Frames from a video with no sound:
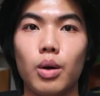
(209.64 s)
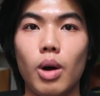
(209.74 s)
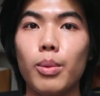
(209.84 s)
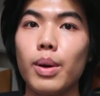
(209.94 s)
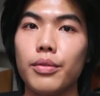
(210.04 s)

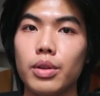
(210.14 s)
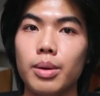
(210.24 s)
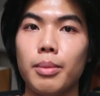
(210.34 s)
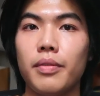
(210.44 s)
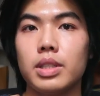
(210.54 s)
while we wait for the
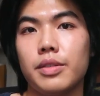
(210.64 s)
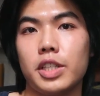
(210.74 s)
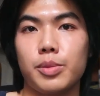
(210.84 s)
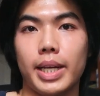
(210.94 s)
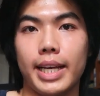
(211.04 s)
muffins to
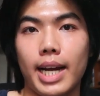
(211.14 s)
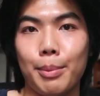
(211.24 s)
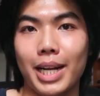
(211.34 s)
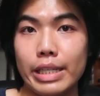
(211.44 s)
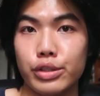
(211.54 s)
finish baking, I'm
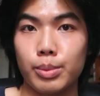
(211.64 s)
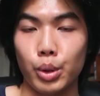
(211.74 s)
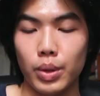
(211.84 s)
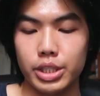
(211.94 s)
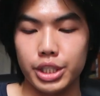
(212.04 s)
gonna answer some
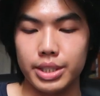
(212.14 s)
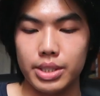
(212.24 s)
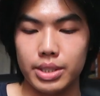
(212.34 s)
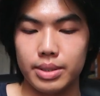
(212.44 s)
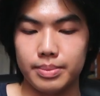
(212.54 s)
more
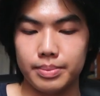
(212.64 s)
questions.